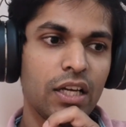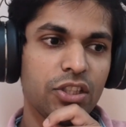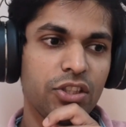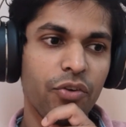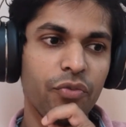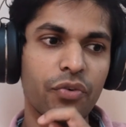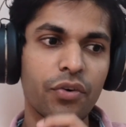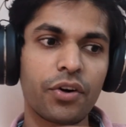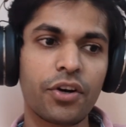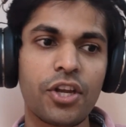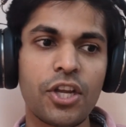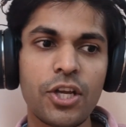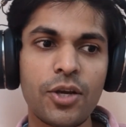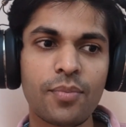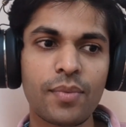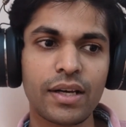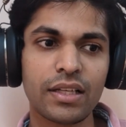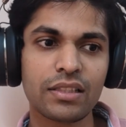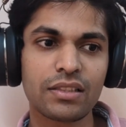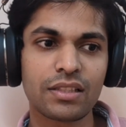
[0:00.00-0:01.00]
So for
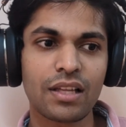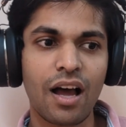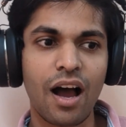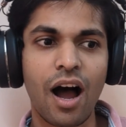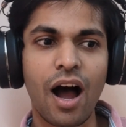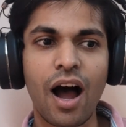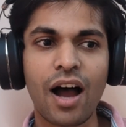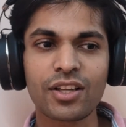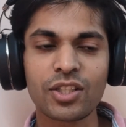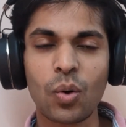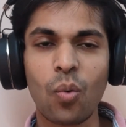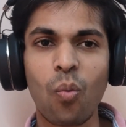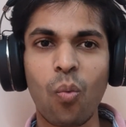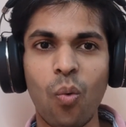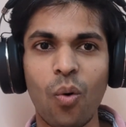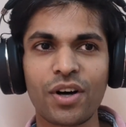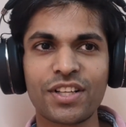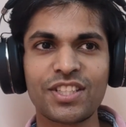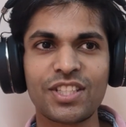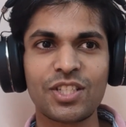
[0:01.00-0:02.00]
humans, I don't
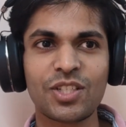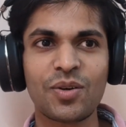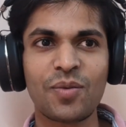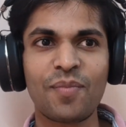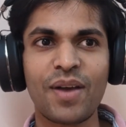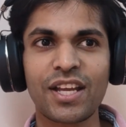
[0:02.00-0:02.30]
want to